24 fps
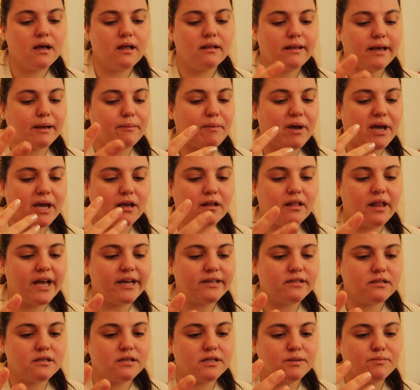like my
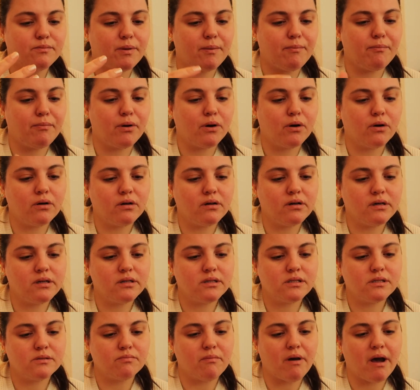glasses, my
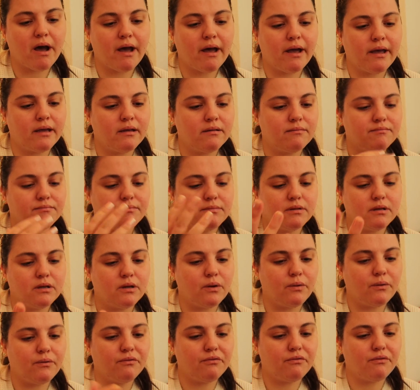purse, my, you
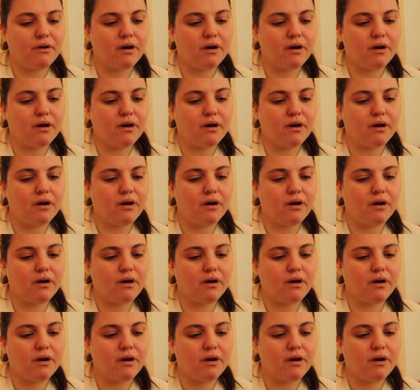know,